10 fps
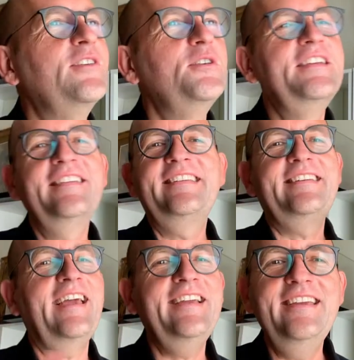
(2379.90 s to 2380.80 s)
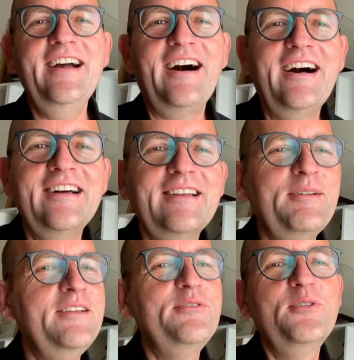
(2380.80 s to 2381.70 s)
all this techie art. I
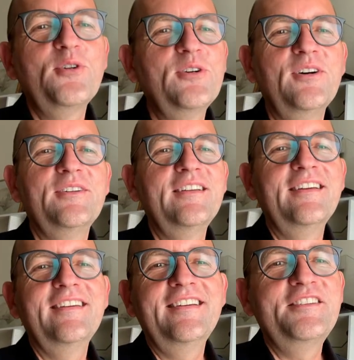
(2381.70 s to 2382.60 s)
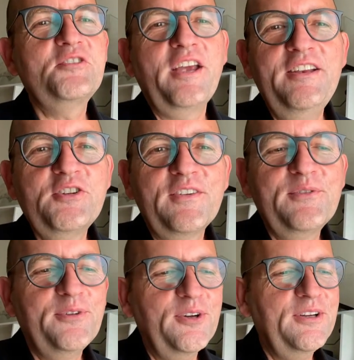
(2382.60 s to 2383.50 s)
mean, if you look on the exchanges
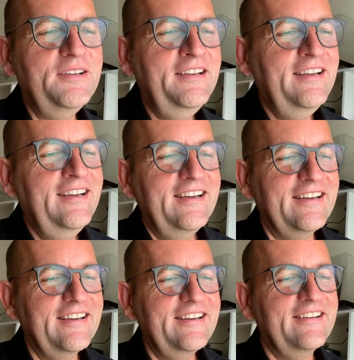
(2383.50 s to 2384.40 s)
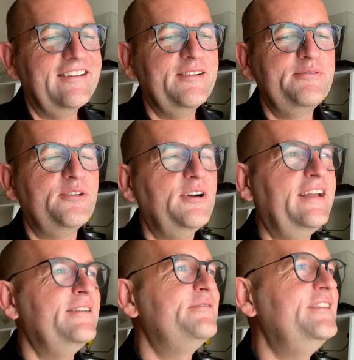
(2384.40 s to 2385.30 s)
for for
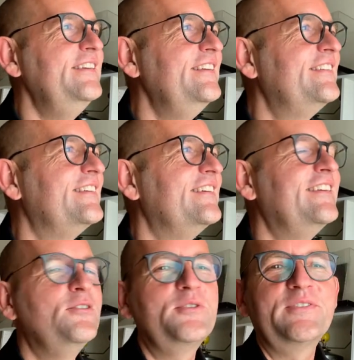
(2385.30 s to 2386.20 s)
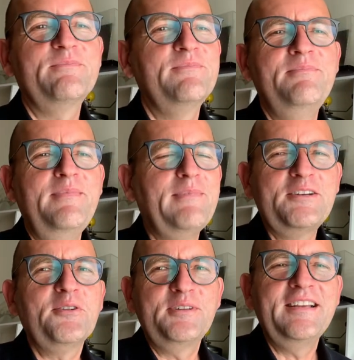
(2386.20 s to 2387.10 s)
NFTs. It looks,
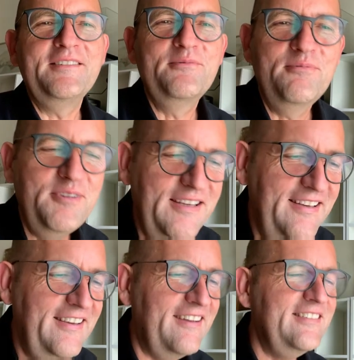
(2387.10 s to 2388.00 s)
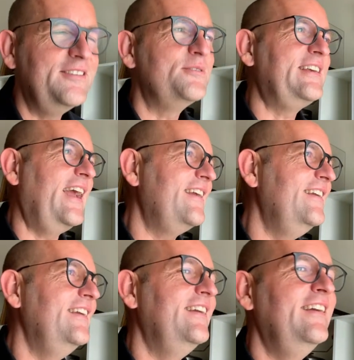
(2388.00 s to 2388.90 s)
much of it is really, I mean, so
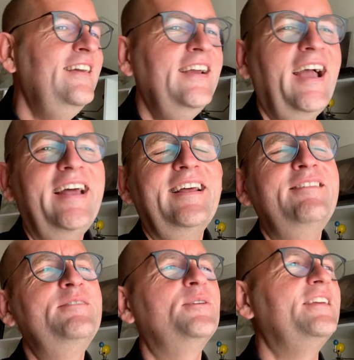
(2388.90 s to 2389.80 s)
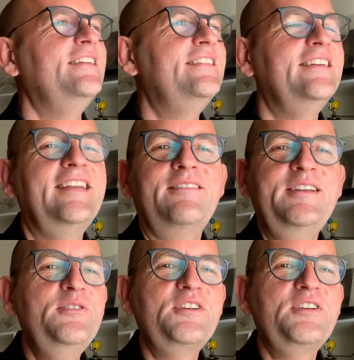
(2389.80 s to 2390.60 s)
techy. And I mean, what is it? I mean,